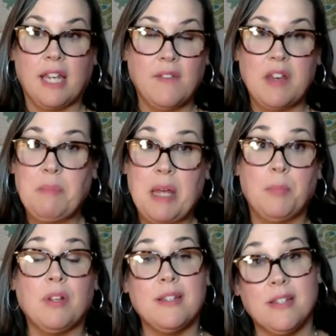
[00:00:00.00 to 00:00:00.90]
giving
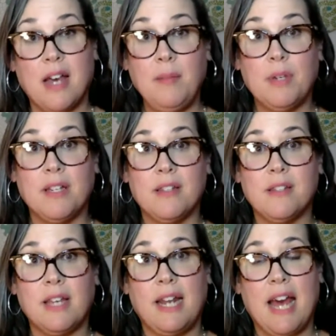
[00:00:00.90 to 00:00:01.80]
people
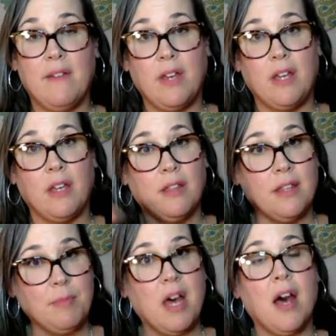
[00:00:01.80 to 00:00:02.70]
assignments and having
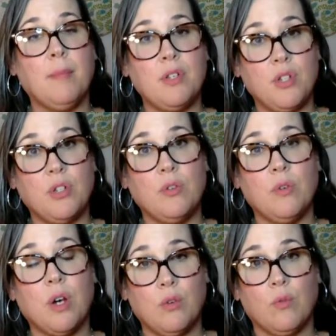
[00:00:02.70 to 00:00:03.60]
them come into a